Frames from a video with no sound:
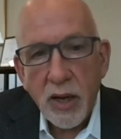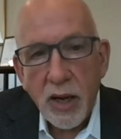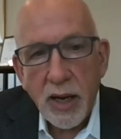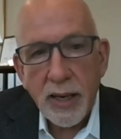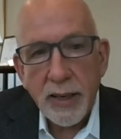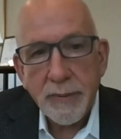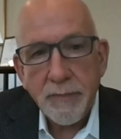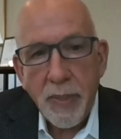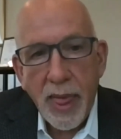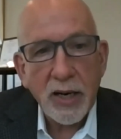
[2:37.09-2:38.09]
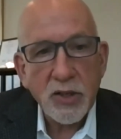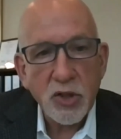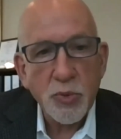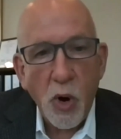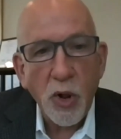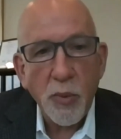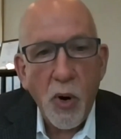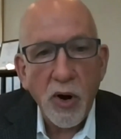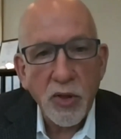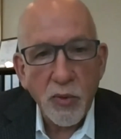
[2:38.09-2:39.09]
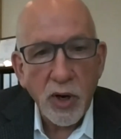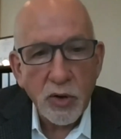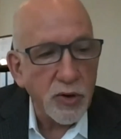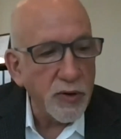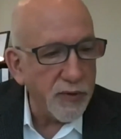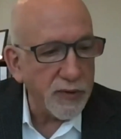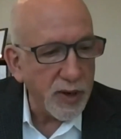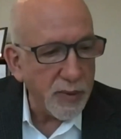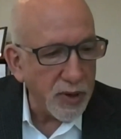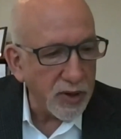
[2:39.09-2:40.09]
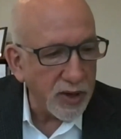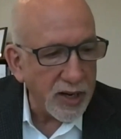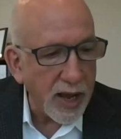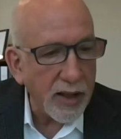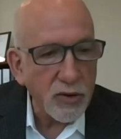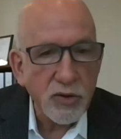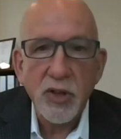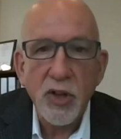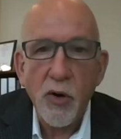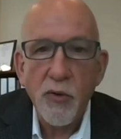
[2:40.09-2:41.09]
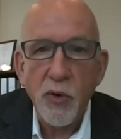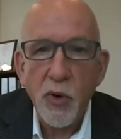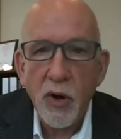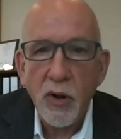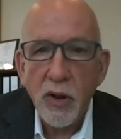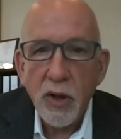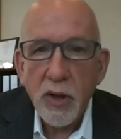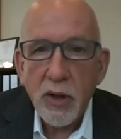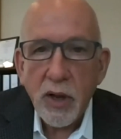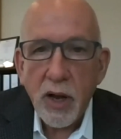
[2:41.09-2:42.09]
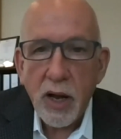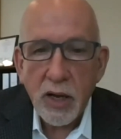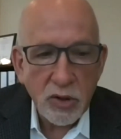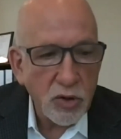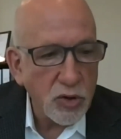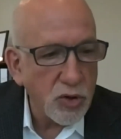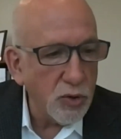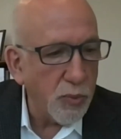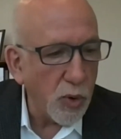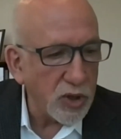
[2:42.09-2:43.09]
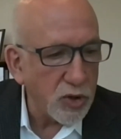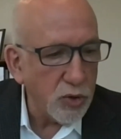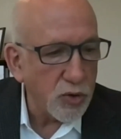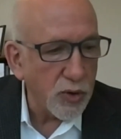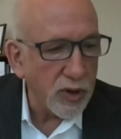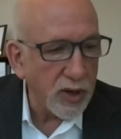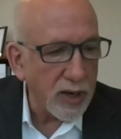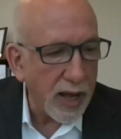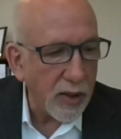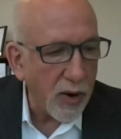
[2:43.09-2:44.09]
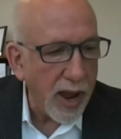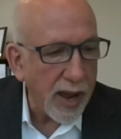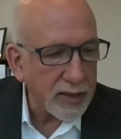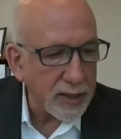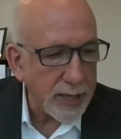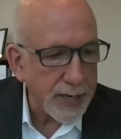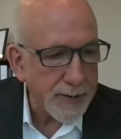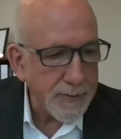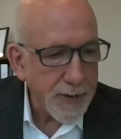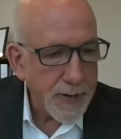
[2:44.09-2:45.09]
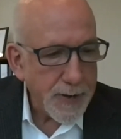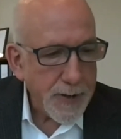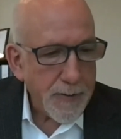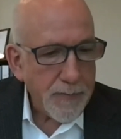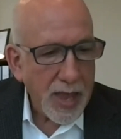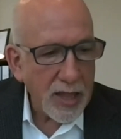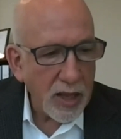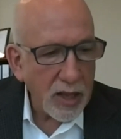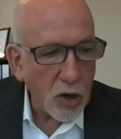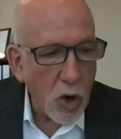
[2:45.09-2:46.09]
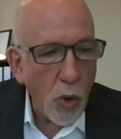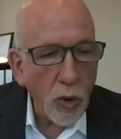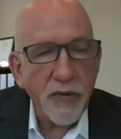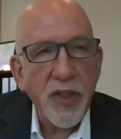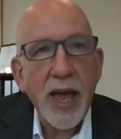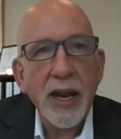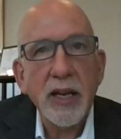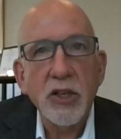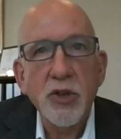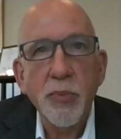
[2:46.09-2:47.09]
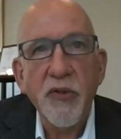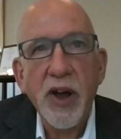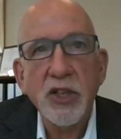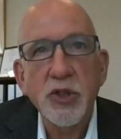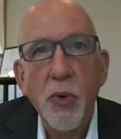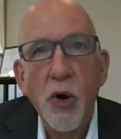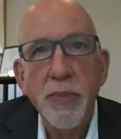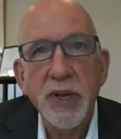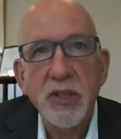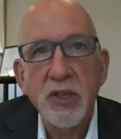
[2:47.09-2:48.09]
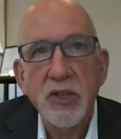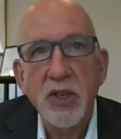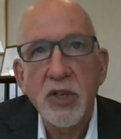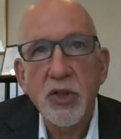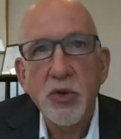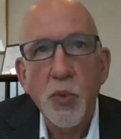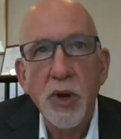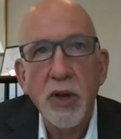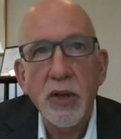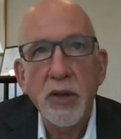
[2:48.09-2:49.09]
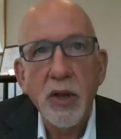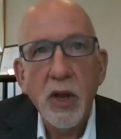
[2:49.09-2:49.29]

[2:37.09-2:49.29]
and it's a smaller part, $350 billion in the overall $2.2 trillion act. And the goal of that is to provide small businesses with